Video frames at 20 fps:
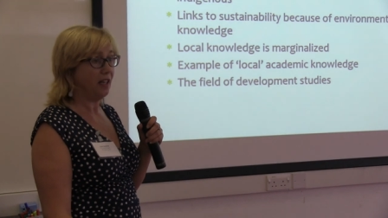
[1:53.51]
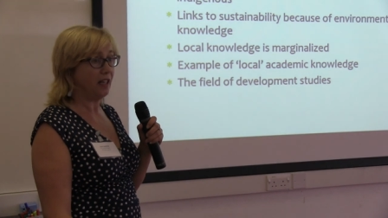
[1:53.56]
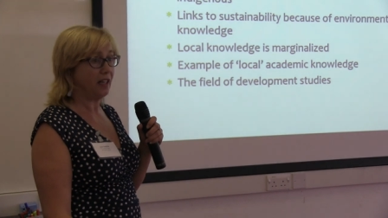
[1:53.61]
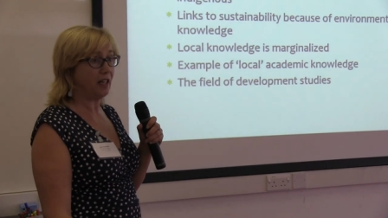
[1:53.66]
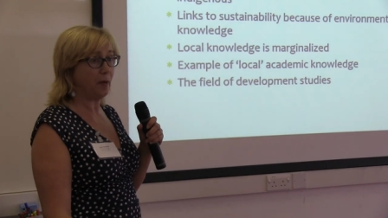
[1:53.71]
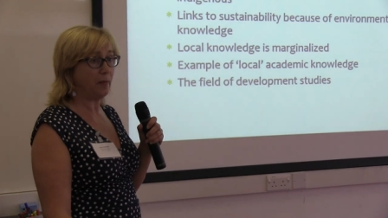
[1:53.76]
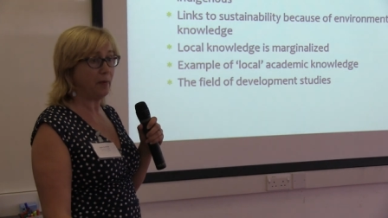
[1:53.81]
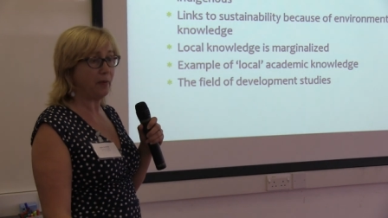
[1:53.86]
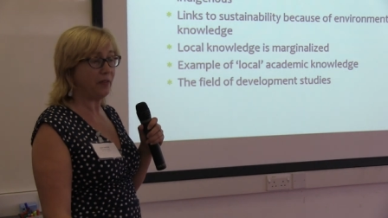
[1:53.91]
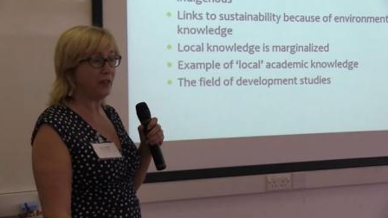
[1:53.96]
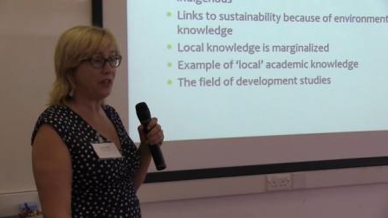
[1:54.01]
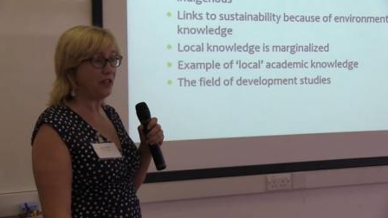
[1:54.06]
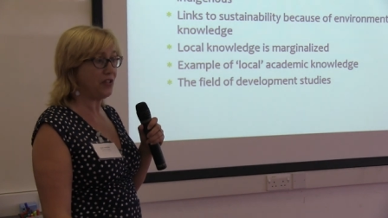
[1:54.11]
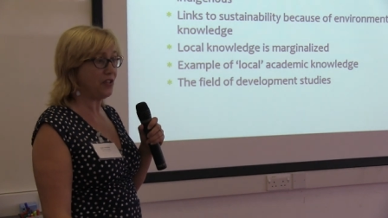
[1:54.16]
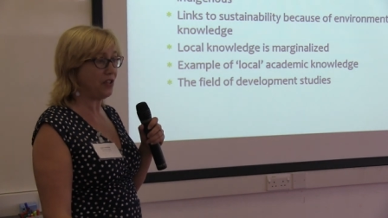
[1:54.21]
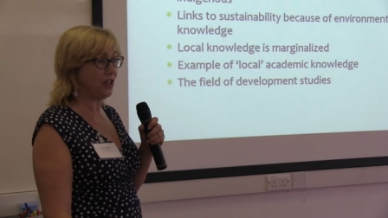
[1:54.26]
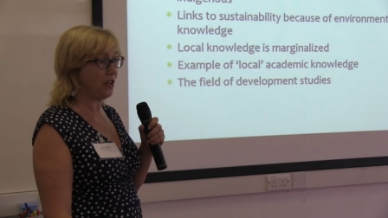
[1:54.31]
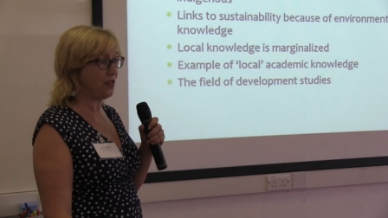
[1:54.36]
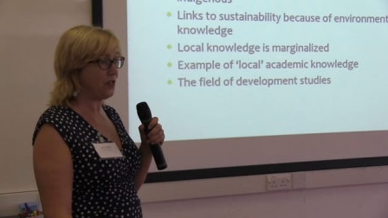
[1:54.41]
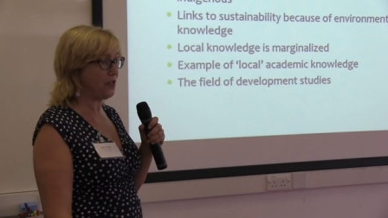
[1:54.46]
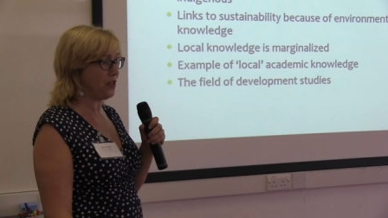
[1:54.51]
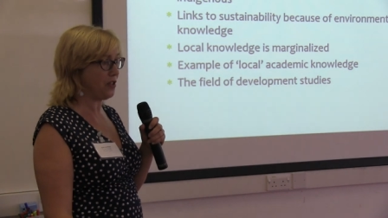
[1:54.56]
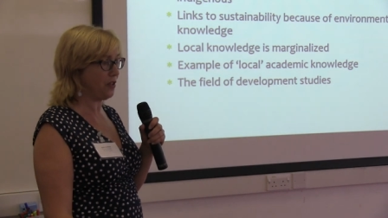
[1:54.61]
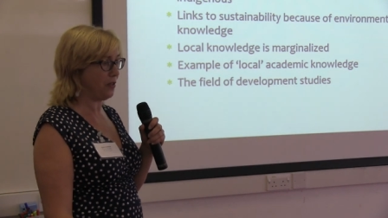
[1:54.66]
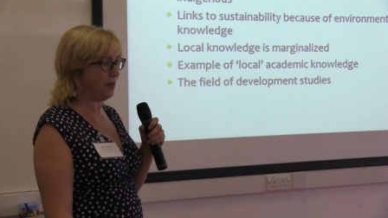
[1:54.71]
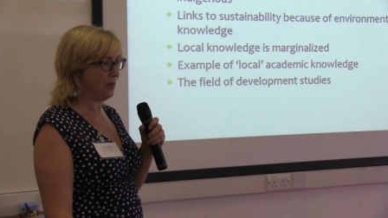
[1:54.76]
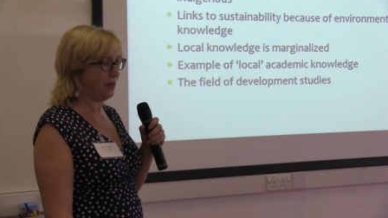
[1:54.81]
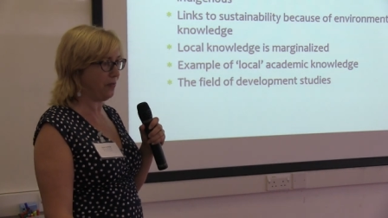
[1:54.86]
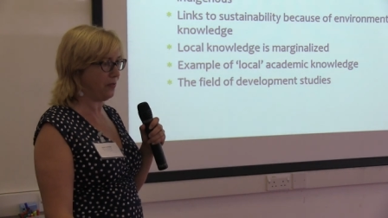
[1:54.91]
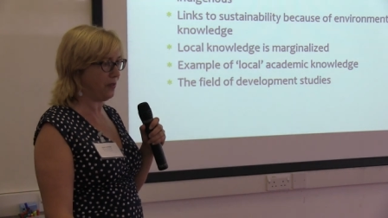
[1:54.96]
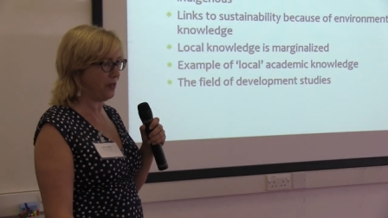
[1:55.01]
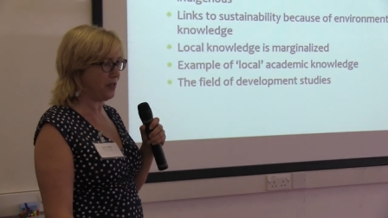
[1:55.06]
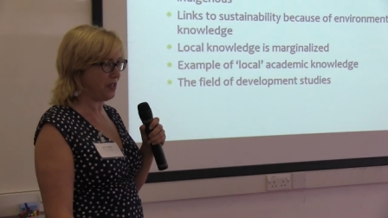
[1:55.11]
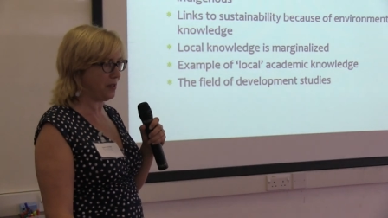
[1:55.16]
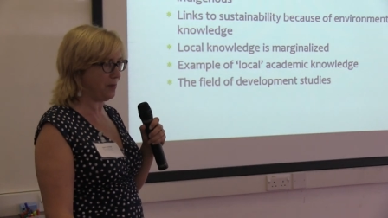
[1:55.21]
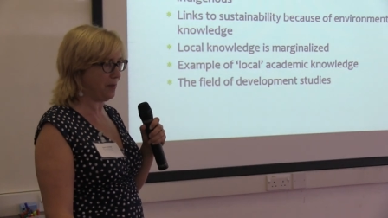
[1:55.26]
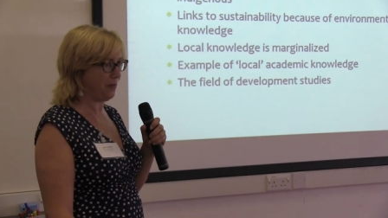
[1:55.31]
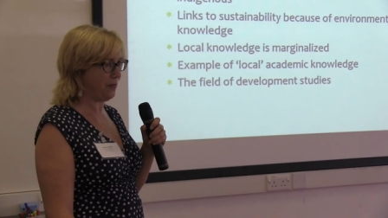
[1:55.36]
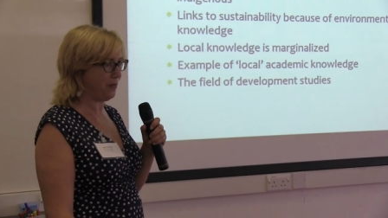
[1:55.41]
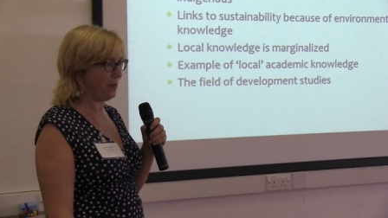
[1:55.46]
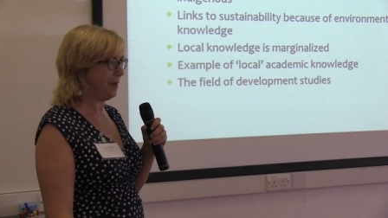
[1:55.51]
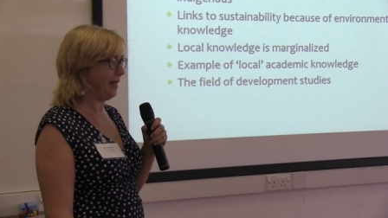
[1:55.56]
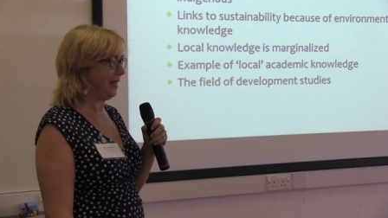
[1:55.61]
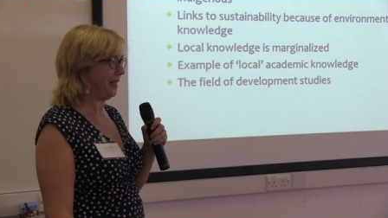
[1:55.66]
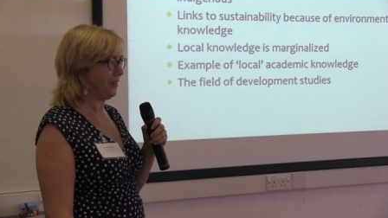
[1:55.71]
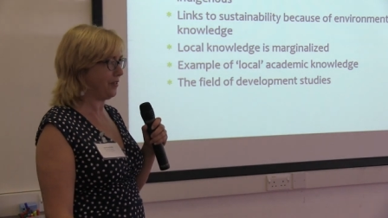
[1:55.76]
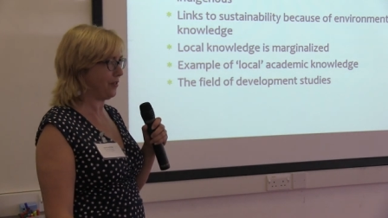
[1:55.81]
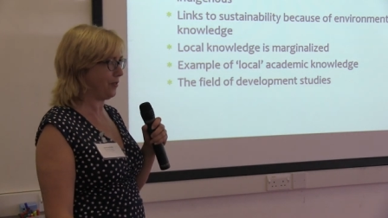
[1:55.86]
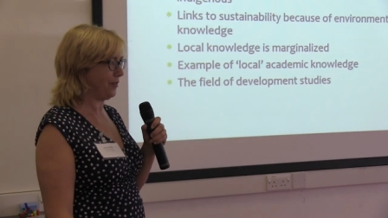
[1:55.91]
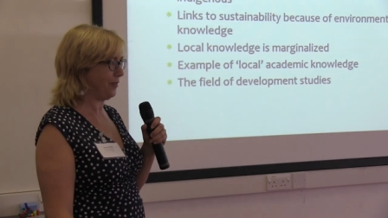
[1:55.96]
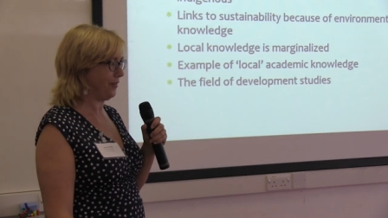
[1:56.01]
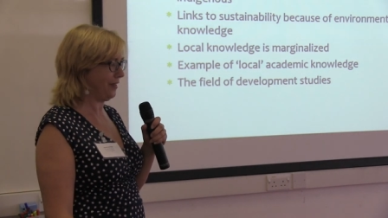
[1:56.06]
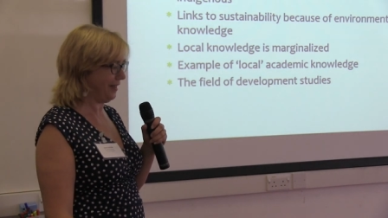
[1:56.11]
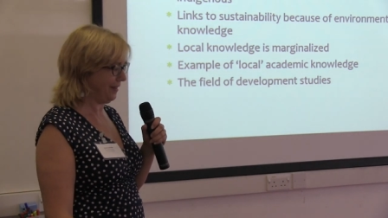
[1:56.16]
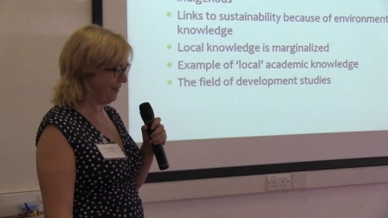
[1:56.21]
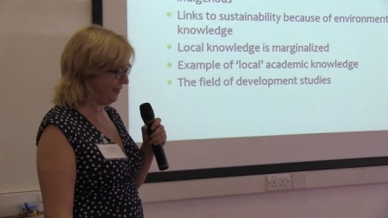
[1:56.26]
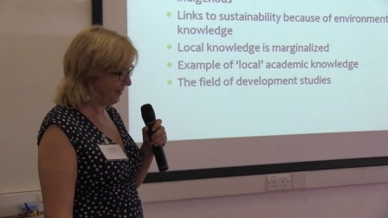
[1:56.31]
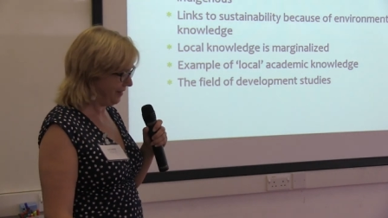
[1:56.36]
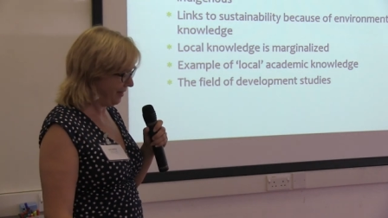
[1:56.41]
a couple of years ago, so if it's a bit familiar, sorry.